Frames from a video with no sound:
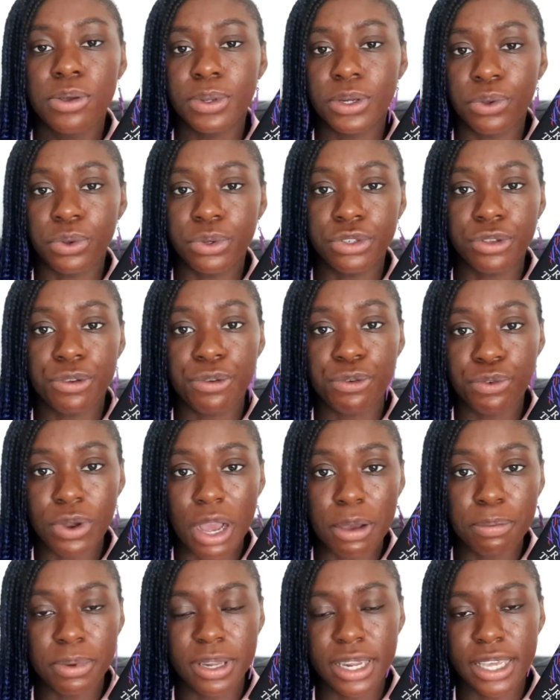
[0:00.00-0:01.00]
while also
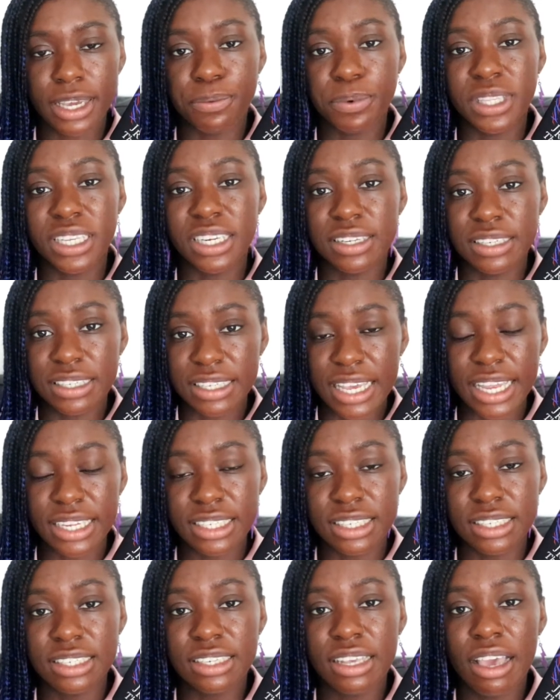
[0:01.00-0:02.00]
grappling with an
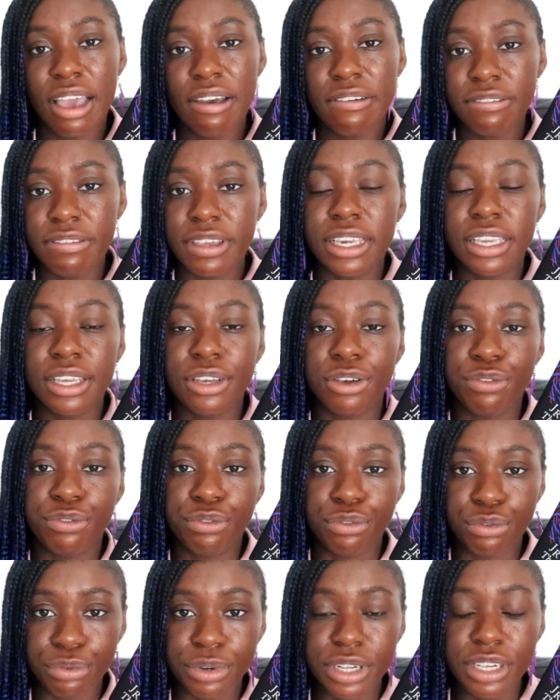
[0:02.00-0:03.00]
intense feeling
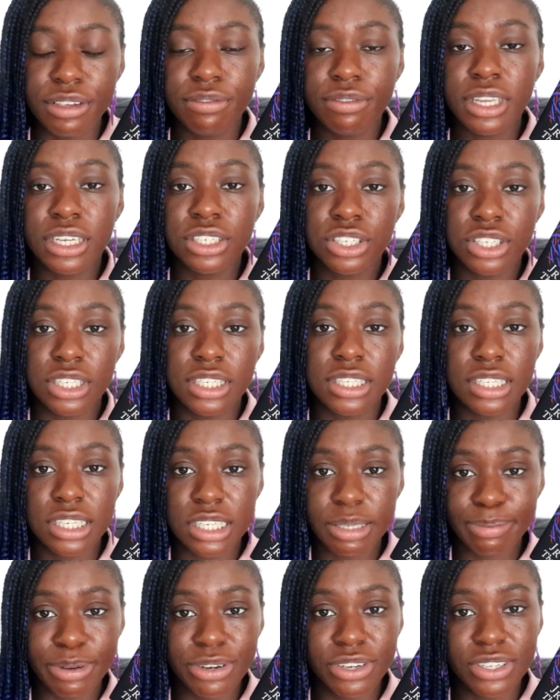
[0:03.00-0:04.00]
of grief that she's
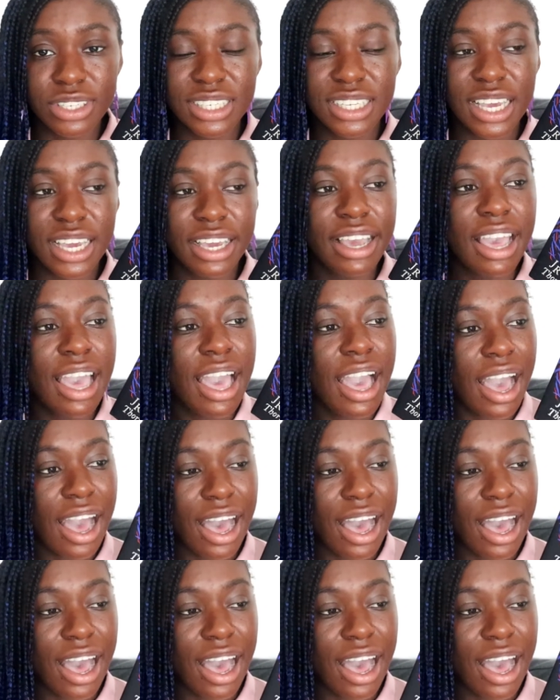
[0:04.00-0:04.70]
experiencing.